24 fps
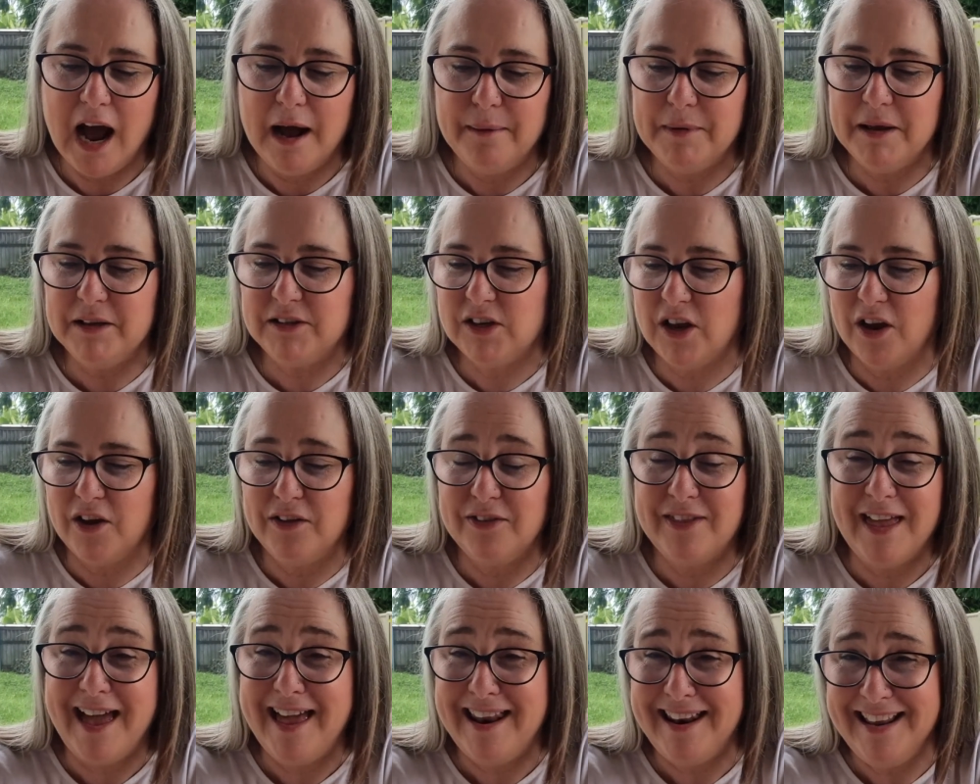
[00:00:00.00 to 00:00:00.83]
So
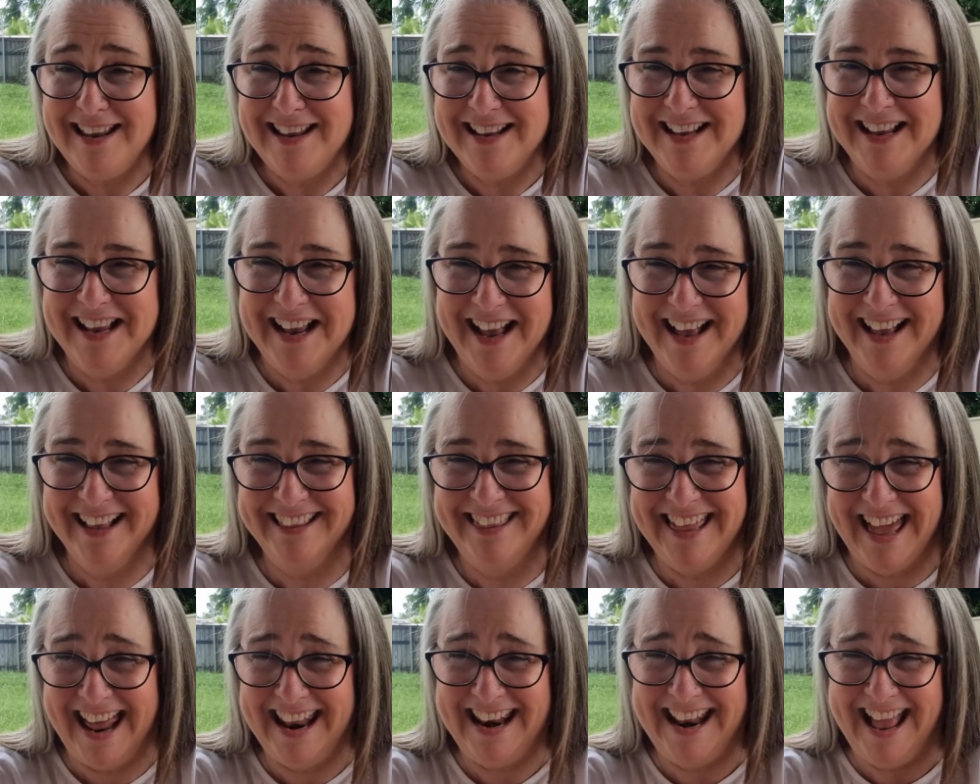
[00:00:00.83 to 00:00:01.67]

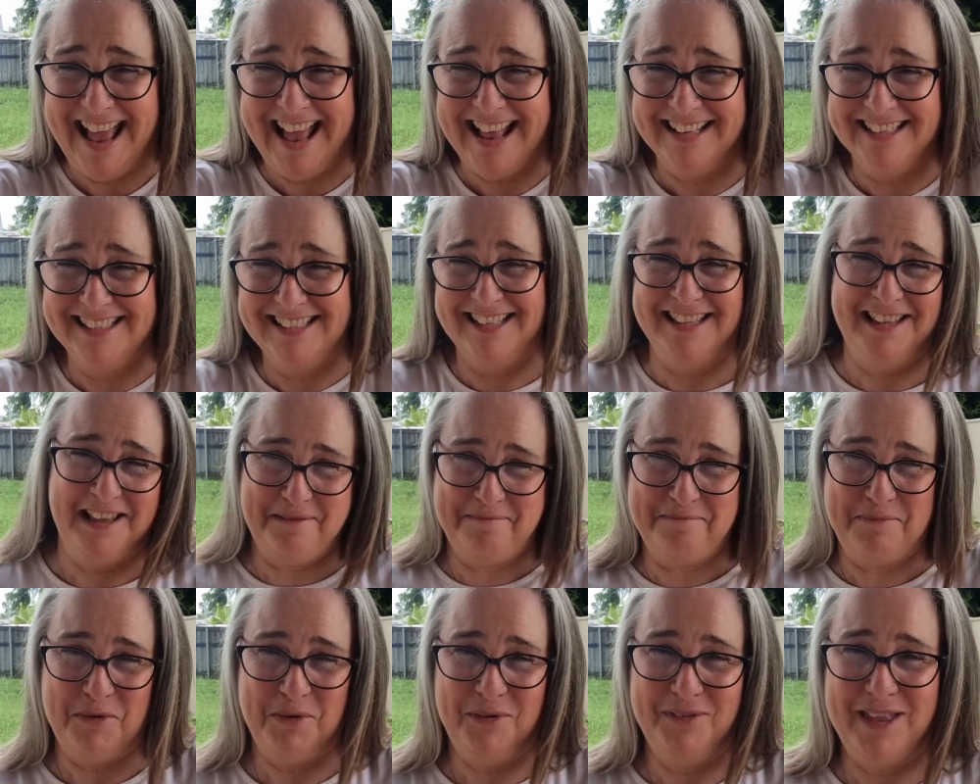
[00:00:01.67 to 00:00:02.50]
that ends the
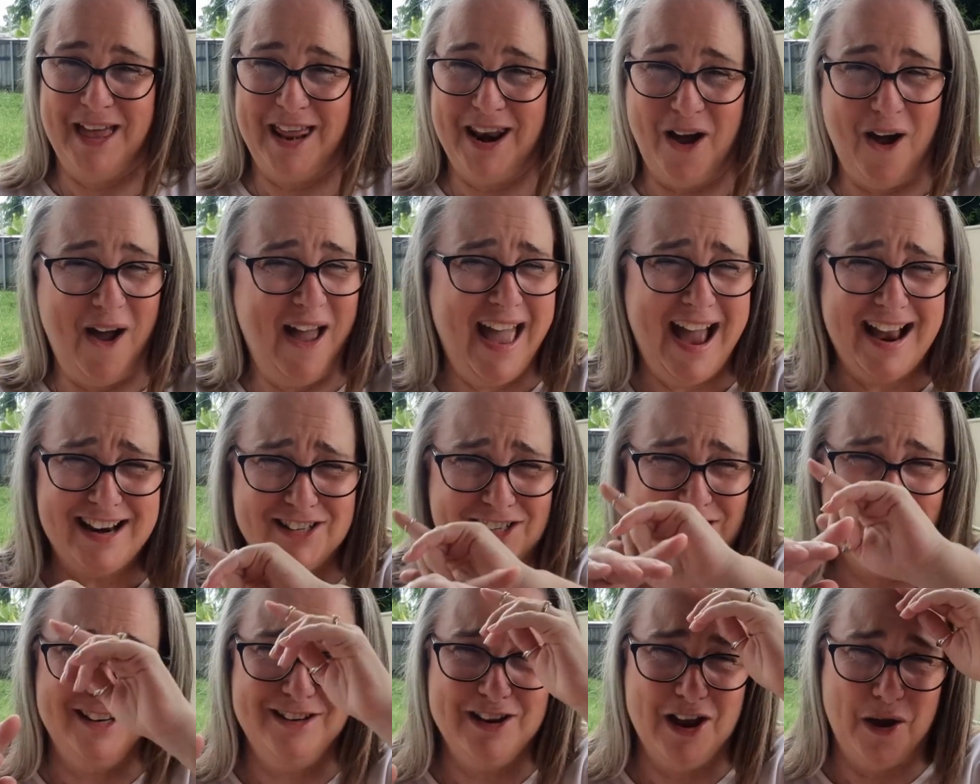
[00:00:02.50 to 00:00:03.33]
book that I
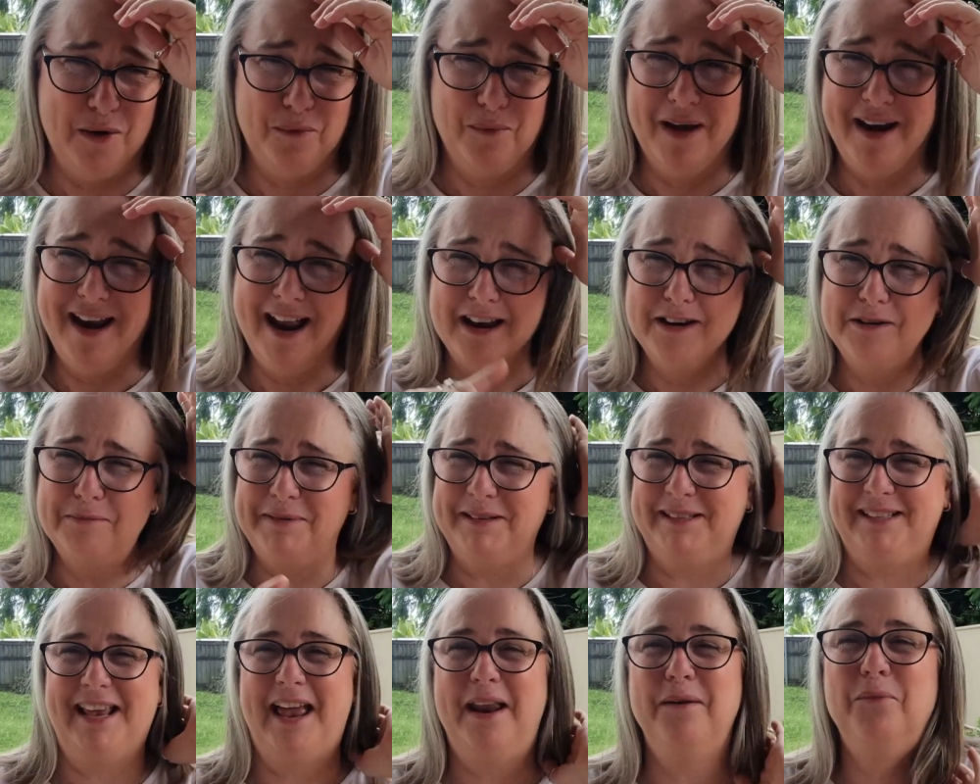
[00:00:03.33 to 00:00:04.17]
actually know
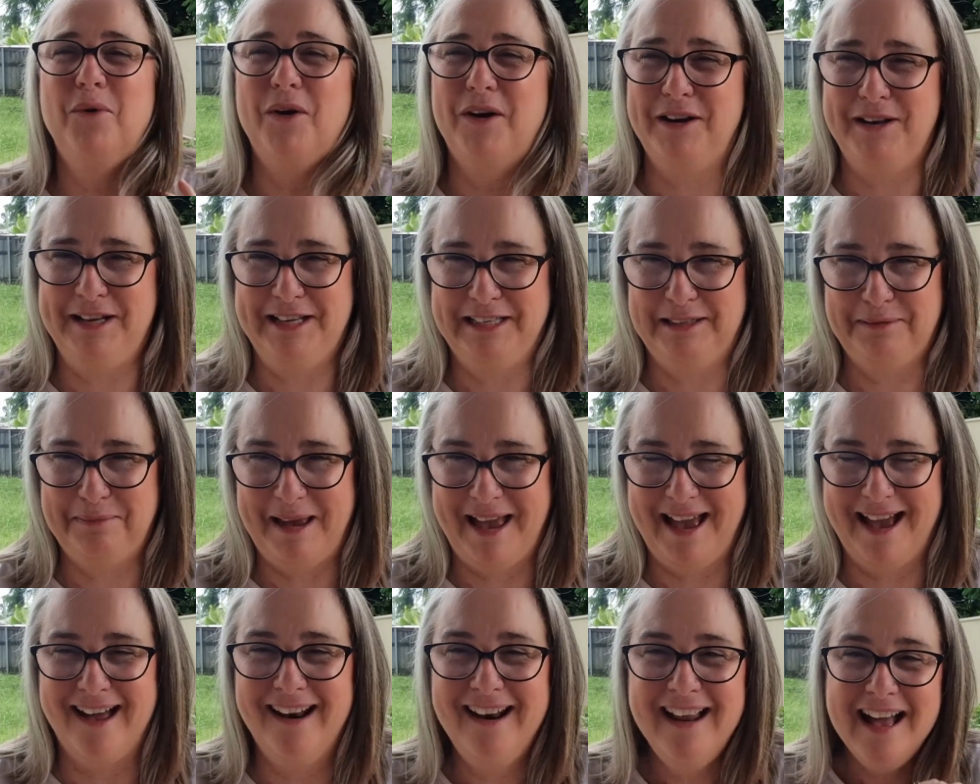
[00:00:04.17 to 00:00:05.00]
100% what it is
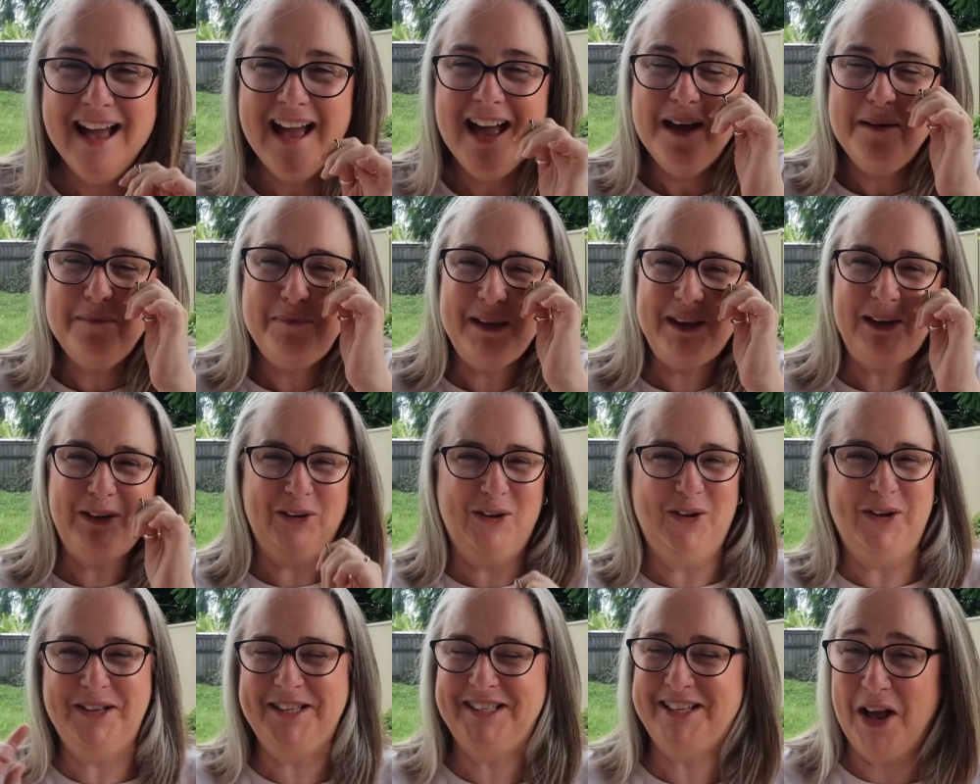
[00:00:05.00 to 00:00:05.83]
about,
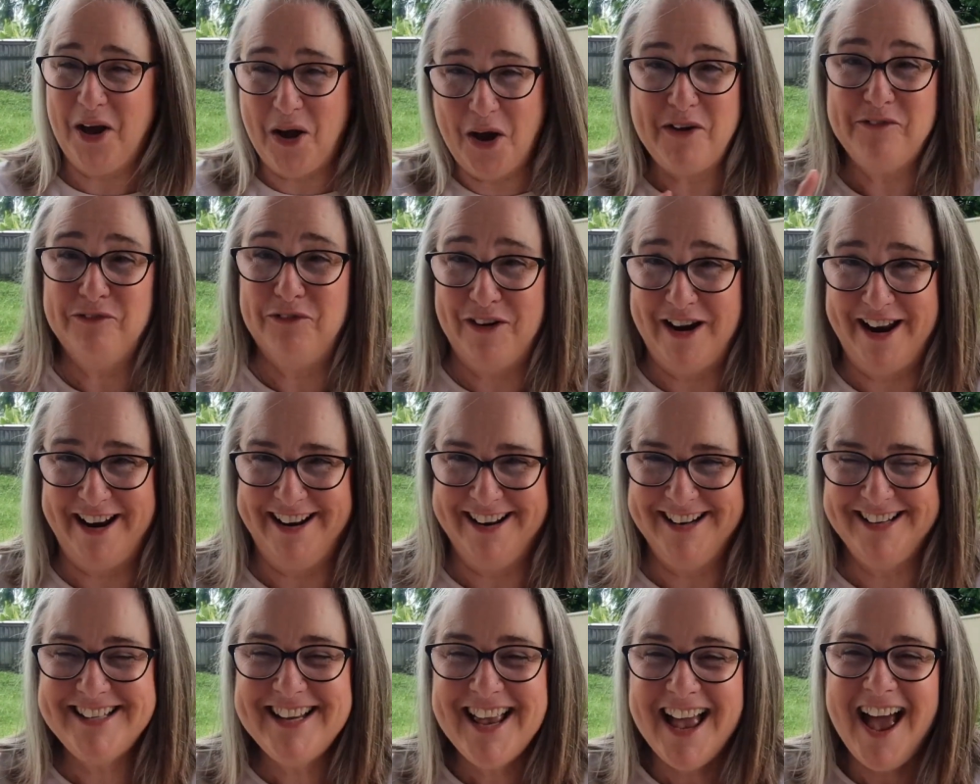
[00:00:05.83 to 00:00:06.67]
because I've read
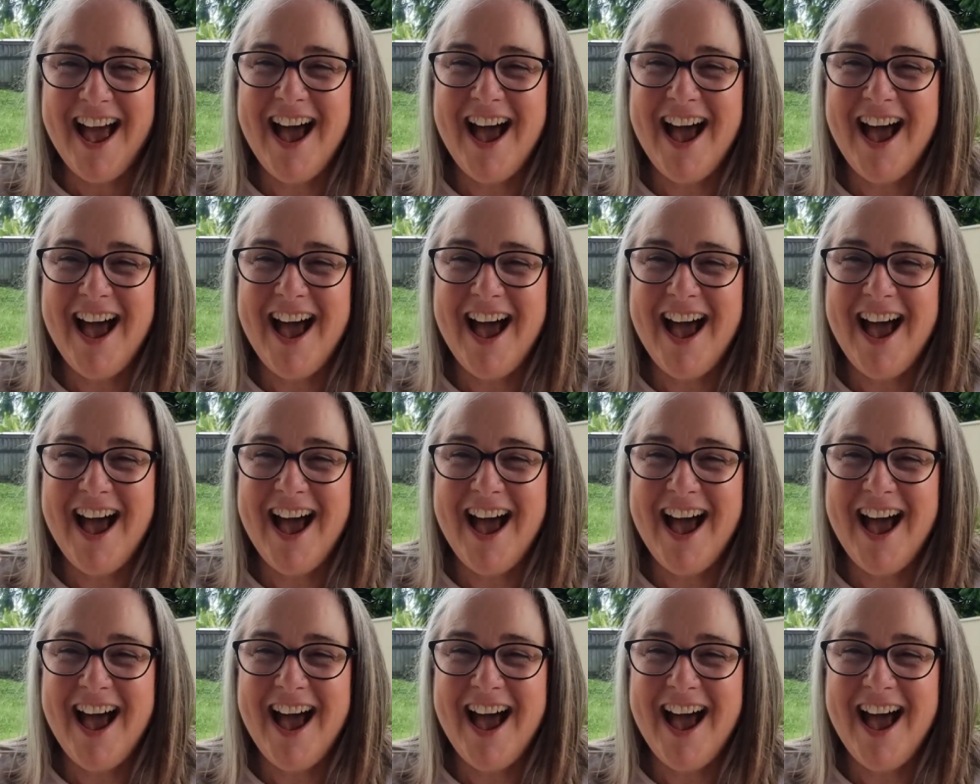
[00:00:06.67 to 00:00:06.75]
it.